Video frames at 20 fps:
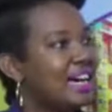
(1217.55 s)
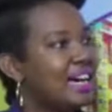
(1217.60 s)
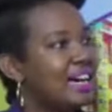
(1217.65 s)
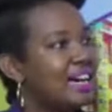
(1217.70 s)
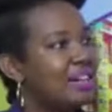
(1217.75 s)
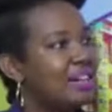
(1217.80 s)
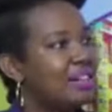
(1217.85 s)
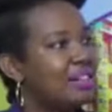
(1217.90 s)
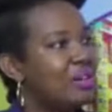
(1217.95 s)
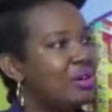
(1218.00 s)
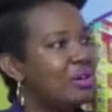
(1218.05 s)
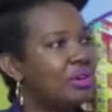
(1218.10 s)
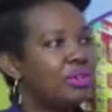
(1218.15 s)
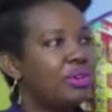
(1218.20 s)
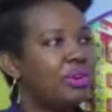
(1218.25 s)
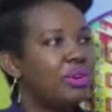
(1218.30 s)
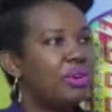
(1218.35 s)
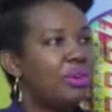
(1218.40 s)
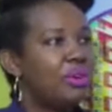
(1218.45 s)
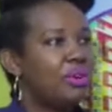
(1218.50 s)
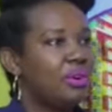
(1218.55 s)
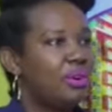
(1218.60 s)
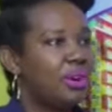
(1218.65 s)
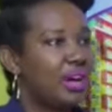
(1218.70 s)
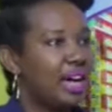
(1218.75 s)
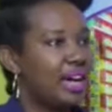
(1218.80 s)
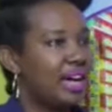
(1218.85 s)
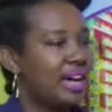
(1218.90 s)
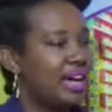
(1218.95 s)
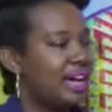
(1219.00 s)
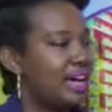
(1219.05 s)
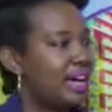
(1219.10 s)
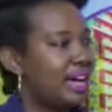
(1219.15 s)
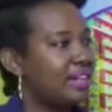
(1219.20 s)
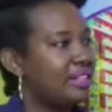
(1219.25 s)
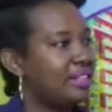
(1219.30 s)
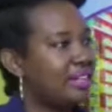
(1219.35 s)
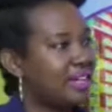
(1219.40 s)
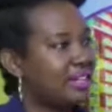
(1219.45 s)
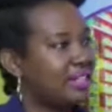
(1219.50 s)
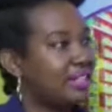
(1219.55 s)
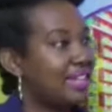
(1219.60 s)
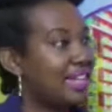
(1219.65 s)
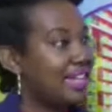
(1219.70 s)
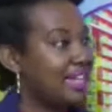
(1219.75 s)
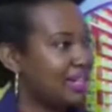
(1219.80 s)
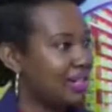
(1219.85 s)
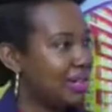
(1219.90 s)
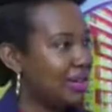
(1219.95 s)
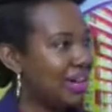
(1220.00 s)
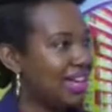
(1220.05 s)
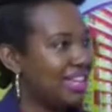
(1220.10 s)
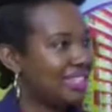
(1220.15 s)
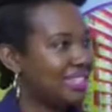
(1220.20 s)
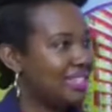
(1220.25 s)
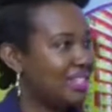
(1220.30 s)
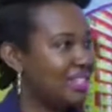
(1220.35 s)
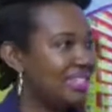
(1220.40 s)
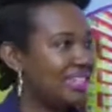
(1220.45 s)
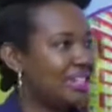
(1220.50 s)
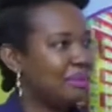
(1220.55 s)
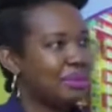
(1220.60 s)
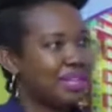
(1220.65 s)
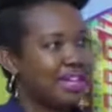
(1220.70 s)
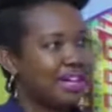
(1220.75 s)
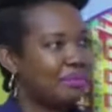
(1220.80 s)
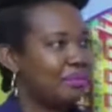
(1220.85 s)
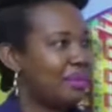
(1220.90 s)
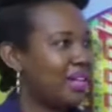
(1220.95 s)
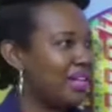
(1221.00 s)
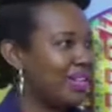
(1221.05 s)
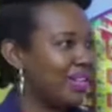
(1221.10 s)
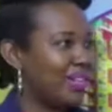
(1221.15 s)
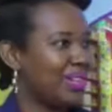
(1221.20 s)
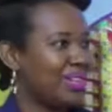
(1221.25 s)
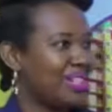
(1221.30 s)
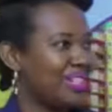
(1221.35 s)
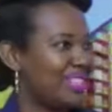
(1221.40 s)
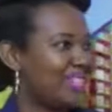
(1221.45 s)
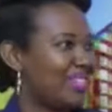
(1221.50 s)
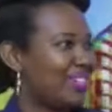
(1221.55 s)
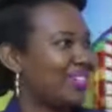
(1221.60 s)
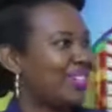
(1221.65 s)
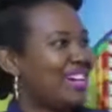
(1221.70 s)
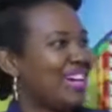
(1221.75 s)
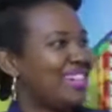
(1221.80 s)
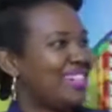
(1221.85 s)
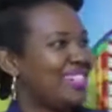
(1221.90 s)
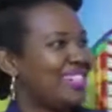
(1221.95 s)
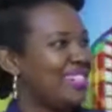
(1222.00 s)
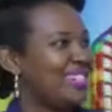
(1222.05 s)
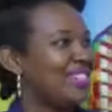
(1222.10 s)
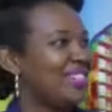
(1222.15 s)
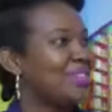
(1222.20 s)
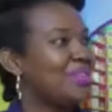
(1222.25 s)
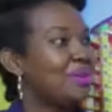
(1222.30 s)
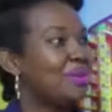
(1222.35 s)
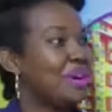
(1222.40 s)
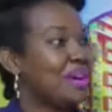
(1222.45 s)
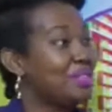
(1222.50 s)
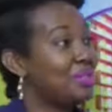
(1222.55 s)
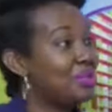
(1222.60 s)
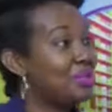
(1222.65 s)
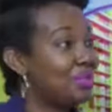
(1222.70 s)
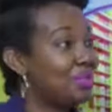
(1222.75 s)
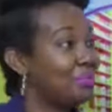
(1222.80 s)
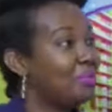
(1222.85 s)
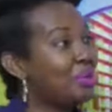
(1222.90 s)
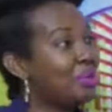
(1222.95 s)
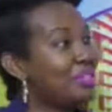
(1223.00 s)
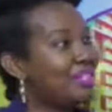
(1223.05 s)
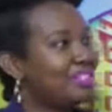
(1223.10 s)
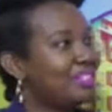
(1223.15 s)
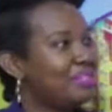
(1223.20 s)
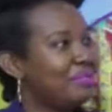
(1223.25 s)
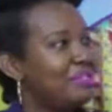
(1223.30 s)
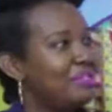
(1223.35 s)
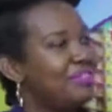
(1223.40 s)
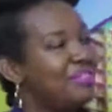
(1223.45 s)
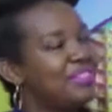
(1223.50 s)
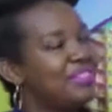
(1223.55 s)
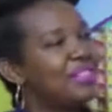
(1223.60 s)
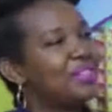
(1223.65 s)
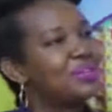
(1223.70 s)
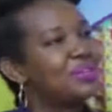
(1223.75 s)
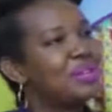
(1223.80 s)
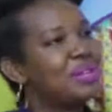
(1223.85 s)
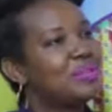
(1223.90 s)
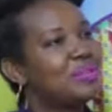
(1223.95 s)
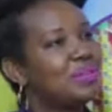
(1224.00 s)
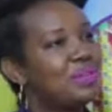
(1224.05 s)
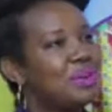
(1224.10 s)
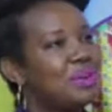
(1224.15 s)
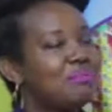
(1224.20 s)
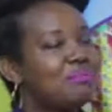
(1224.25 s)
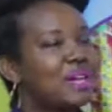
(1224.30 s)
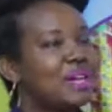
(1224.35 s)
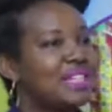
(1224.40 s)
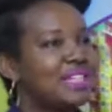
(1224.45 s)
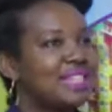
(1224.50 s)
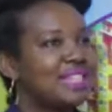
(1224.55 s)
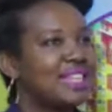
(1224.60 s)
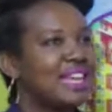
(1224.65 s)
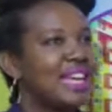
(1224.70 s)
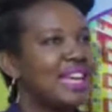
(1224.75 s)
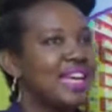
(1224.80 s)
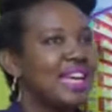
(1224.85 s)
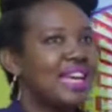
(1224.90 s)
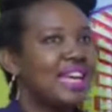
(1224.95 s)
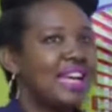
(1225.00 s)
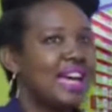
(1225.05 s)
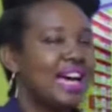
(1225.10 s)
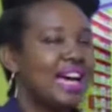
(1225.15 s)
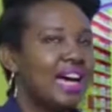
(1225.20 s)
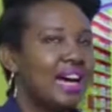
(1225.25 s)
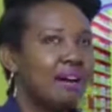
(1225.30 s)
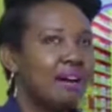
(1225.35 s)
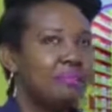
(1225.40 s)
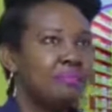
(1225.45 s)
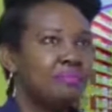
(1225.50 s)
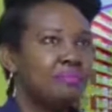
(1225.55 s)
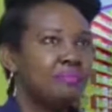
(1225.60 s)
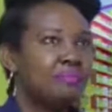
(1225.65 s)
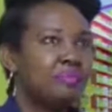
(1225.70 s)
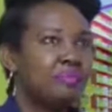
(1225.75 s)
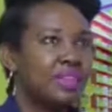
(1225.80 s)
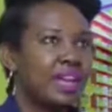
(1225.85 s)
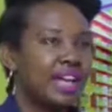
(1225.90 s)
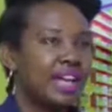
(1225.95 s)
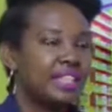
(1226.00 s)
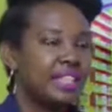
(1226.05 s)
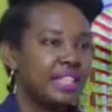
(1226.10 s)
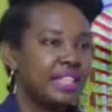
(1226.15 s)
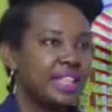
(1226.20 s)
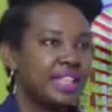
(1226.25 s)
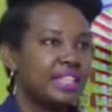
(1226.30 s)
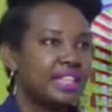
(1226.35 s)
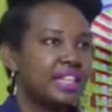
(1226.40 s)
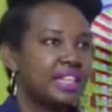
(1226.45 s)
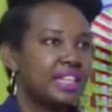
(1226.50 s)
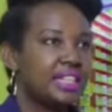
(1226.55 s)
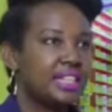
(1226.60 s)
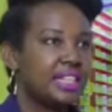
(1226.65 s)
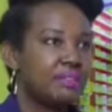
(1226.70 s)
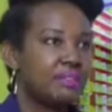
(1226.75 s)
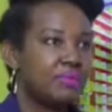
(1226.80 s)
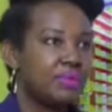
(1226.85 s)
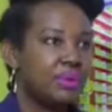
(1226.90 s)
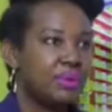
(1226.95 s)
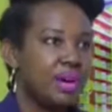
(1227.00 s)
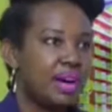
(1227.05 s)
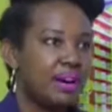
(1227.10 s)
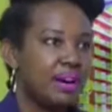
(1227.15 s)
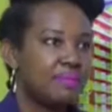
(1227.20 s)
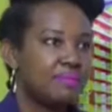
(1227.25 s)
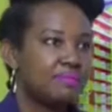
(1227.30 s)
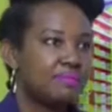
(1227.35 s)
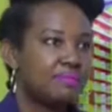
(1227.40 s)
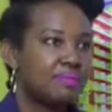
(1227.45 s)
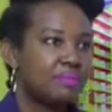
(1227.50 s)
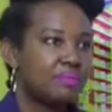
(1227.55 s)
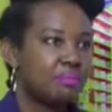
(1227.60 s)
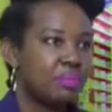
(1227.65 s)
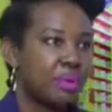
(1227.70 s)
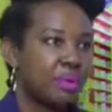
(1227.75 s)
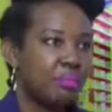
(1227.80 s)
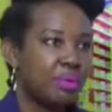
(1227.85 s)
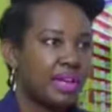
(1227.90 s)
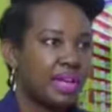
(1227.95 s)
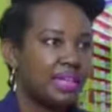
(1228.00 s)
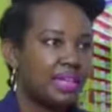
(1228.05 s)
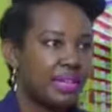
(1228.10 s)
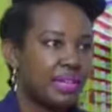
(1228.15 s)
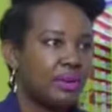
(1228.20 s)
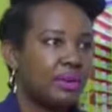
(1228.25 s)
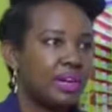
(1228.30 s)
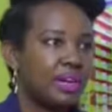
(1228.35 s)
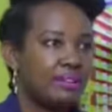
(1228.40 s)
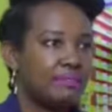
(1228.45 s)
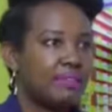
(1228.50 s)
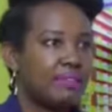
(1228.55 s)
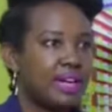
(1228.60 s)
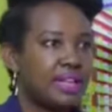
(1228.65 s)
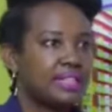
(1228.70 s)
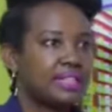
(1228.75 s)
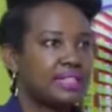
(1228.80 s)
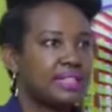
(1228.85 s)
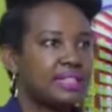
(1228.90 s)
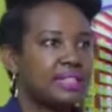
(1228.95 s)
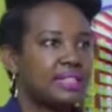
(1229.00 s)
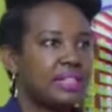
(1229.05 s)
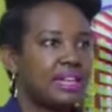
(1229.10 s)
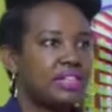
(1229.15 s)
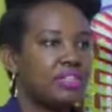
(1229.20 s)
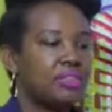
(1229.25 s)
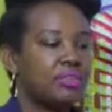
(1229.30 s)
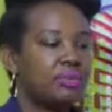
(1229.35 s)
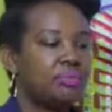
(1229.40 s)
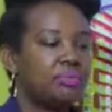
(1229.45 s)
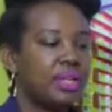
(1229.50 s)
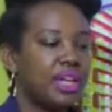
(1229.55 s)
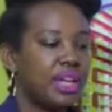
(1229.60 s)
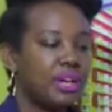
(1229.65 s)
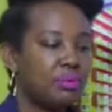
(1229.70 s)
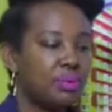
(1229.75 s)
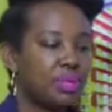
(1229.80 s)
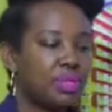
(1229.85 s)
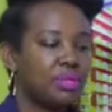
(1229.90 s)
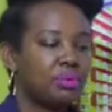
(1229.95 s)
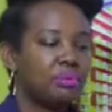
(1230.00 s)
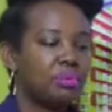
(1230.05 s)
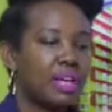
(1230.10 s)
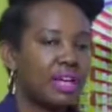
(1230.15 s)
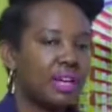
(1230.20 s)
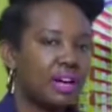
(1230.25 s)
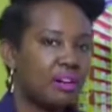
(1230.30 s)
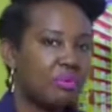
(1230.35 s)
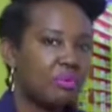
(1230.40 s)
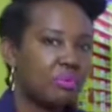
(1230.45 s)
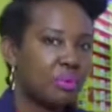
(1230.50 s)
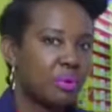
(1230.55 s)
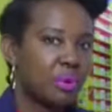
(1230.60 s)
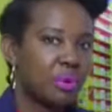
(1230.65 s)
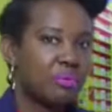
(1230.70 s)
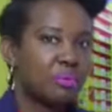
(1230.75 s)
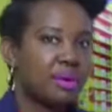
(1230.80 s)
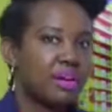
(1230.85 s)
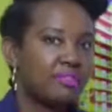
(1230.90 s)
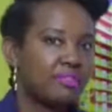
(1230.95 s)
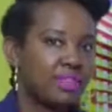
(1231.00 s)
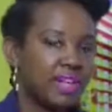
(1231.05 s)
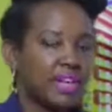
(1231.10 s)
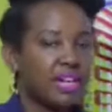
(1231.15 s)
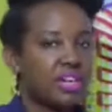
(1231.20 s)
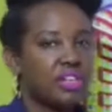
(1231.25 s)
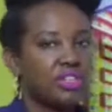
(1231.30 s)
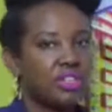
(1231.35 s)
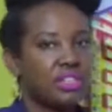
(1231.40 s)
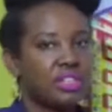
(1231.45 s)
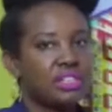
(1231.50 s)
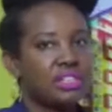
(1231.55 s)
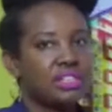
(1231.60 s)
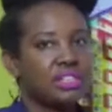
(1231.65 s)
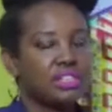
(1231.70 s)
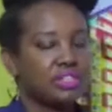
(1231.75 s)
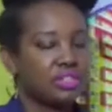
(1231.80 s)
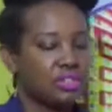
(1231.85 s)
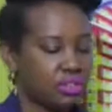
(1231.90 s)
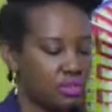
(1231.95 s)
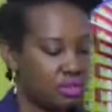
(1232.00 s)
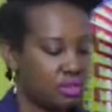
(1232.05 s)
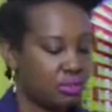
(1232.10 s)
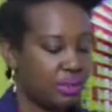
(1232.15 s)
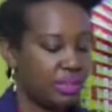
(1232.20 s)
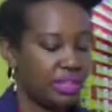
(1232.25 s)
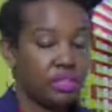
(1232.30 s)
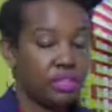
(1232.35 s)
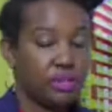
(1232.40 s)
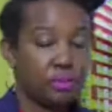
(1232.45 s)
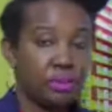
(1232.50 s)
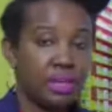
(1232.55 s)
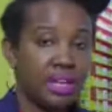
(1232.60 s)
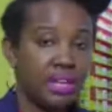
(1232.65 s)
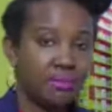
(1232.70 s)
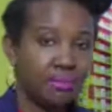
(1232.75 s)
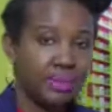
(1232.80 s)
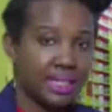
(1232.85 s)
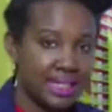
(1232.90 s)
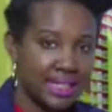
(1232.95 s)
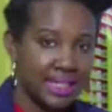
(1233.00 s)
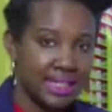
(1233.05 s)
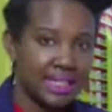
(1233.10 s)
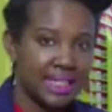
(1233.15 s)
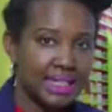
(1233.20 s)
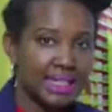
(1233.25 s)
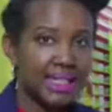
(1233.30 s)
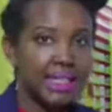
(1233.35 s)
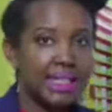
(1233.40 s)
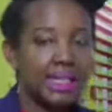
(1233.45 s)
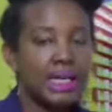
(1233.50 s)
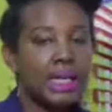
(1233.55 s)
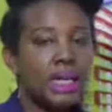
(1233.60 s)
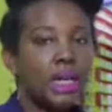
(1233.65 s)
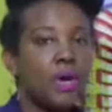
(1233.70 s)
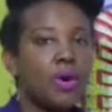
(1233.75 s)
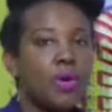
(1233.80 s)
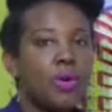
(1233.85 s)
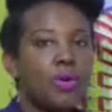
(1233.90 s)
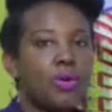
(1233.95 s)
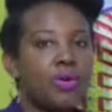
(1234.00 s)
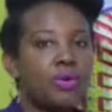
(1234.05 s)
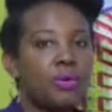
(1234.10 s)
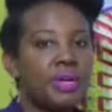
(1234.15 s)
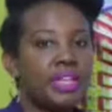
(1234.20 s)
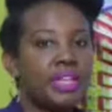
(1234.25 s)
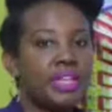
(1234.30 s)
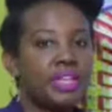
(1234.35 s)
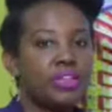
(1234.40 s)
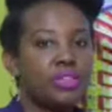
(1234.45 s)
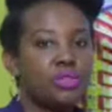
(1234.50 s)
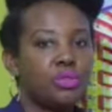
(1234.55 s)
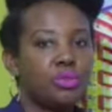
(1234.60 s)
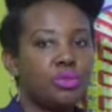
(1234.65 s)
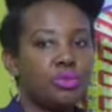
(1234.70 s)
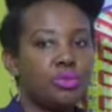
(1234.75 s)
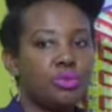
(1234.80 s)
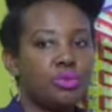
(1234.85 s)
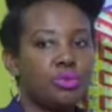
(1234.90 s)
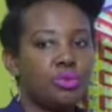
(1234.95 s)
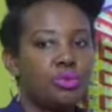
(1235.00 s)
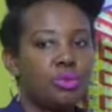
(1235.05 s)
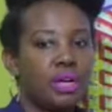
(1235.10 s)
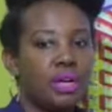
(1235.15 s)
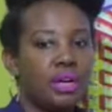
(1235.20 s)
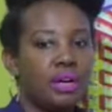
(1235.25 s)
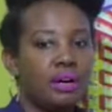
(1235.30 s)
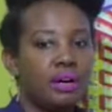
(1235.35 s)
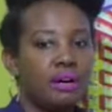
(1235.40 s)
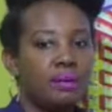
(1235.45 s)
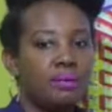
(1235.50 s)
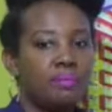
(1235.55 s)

although that law has not yet become a law, so I do not know where you'd report them if things went wrong, but I think that if you have proper legal advice, you'll be able to make a proper financial decision on whether to pay immediately, on whether to,